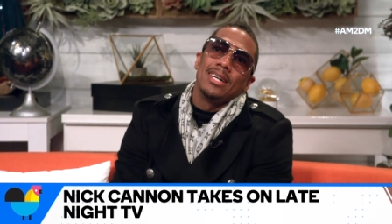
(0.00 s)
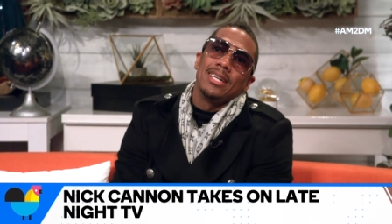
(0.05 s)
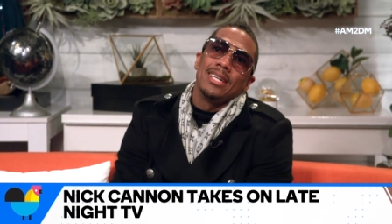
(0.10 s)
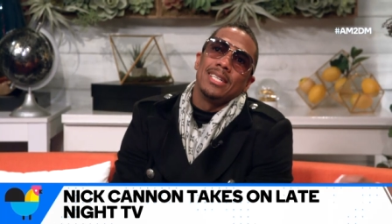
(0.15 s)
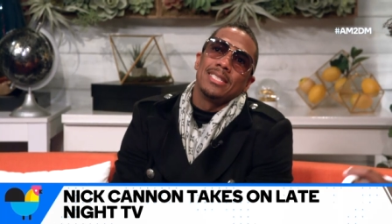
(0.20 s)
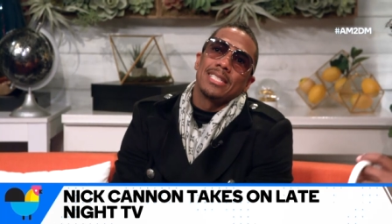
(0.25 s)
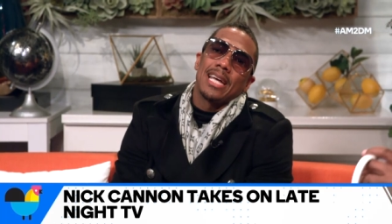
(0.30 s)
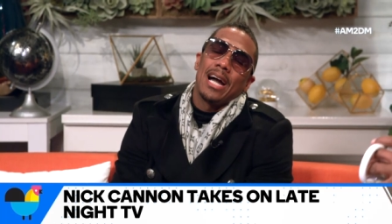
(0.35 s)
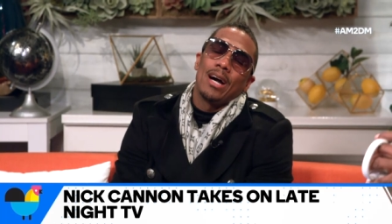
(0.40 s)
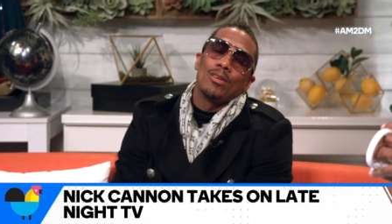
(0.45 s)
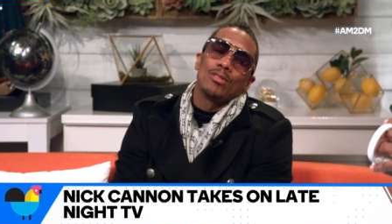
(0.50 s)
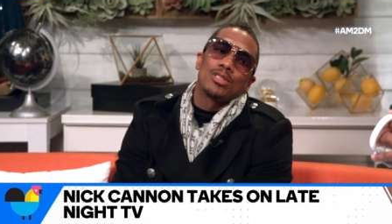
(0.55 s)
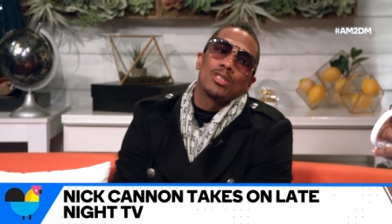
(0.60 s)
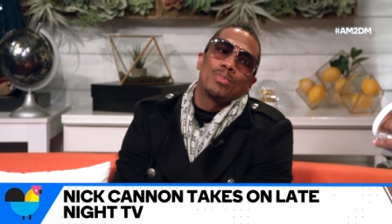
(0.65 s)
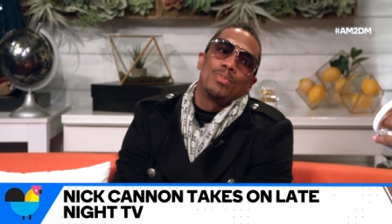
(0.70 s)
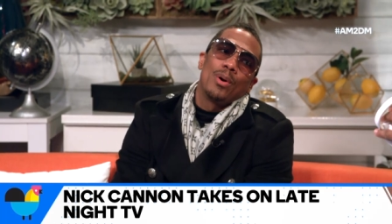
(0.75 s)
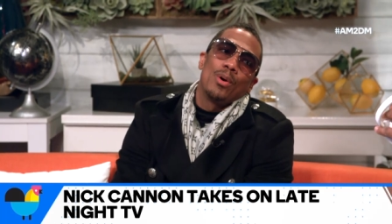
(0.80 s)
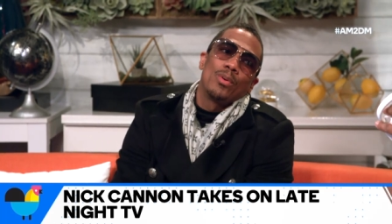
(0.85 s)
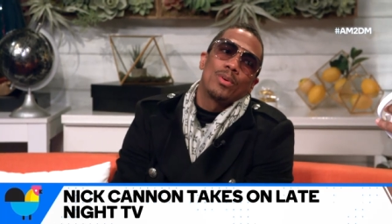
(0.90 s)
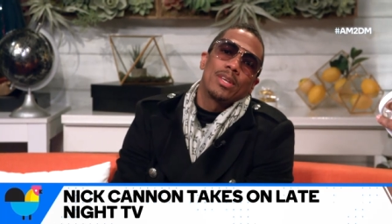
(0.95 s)
is
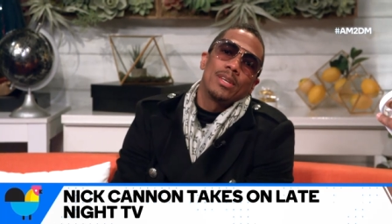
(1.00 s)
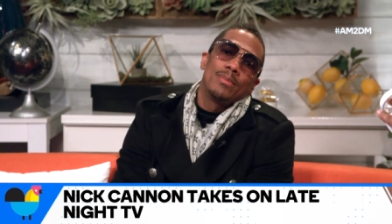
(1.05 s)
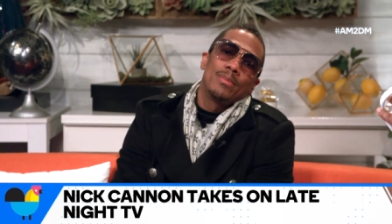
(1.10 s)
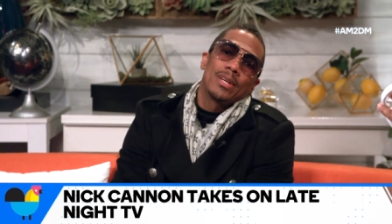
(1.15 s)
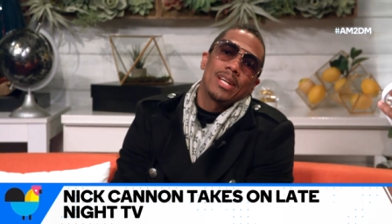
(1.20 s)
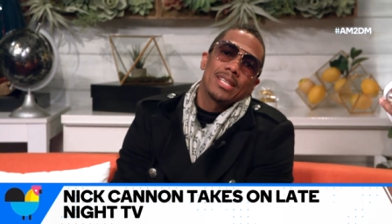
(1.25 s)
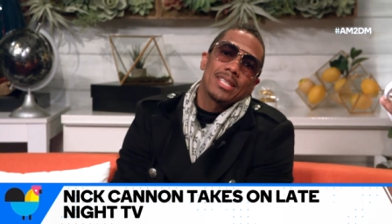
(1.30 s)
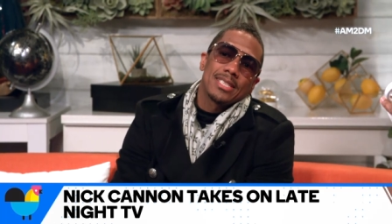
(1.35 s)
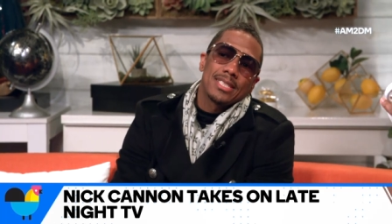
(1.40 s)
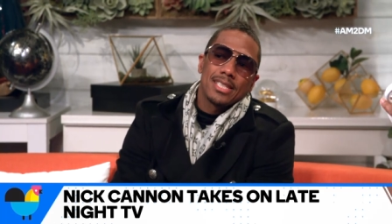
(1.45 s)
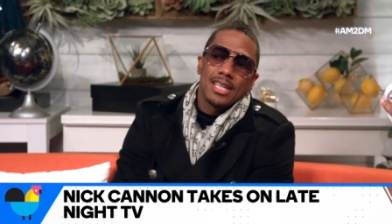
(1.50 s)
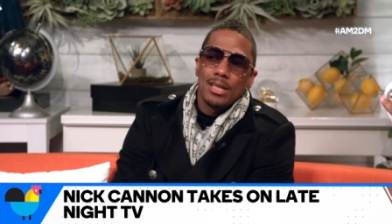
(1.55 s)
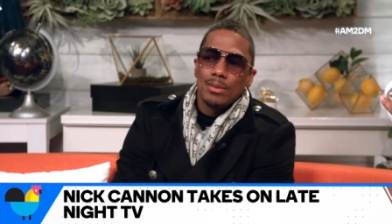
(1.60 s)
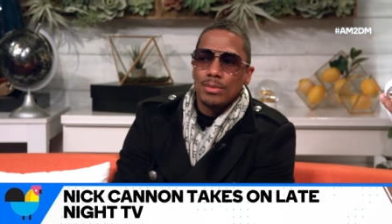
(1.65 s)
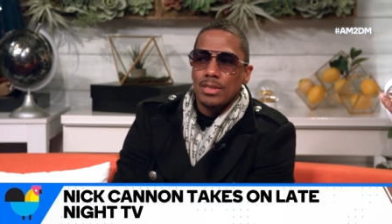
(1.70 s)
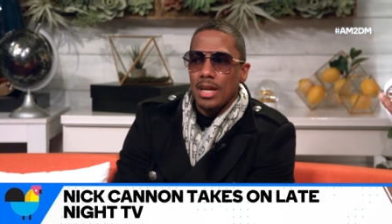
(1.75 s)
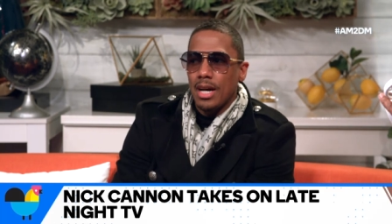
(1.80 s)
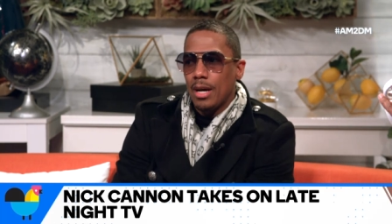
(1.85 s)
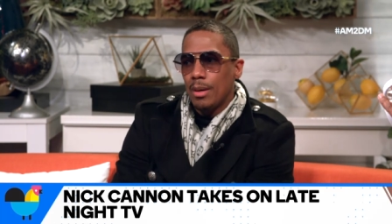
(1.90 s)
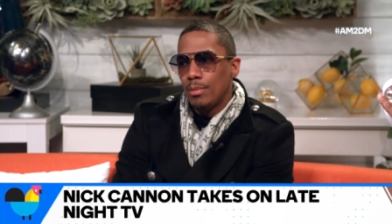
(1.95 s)
outspoken, but at the
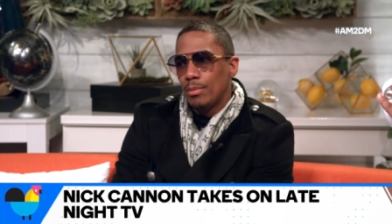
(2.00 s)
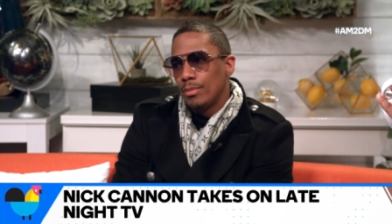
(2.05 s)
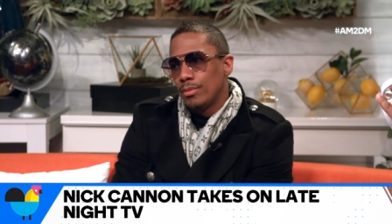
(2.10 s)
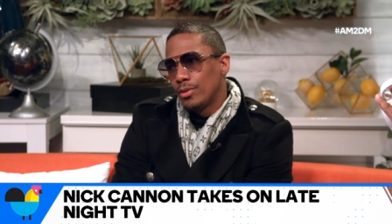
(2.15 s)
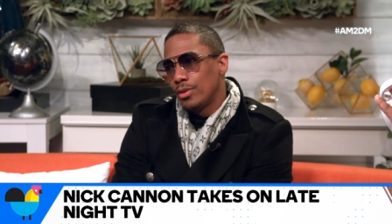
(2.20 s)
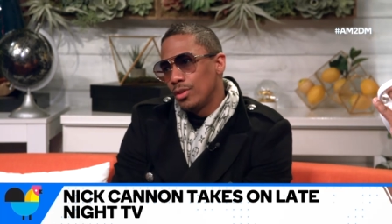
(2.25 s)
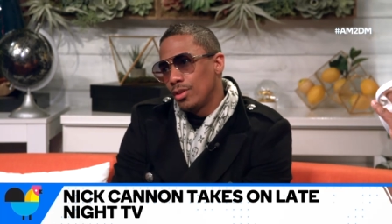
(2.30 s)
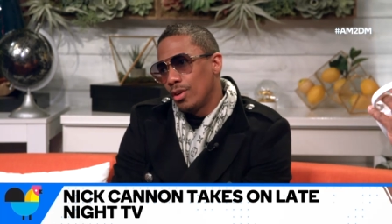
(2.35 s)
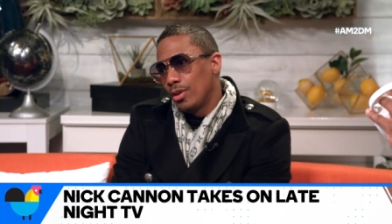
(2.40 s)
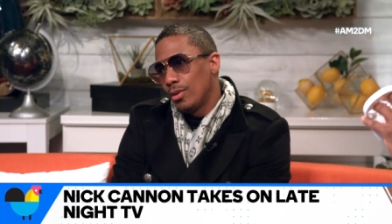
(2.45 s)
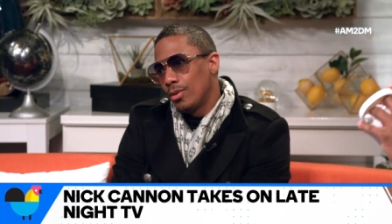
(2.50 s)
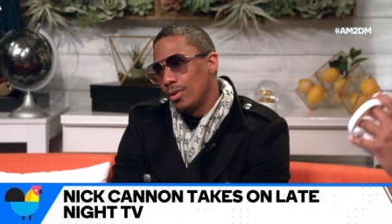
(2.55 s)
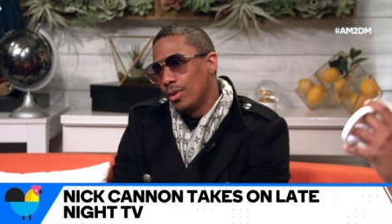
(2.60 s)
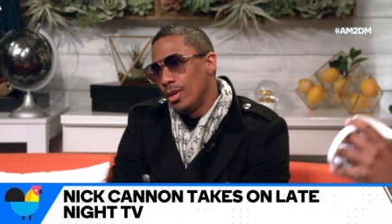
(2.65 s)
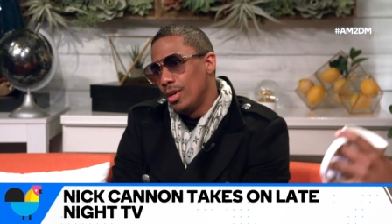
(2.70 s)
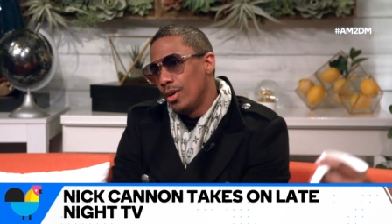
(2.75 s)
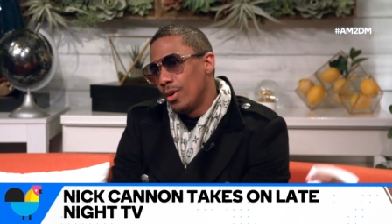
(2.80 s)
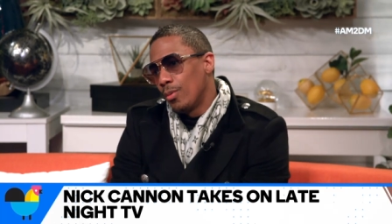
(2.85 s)
same time, you know,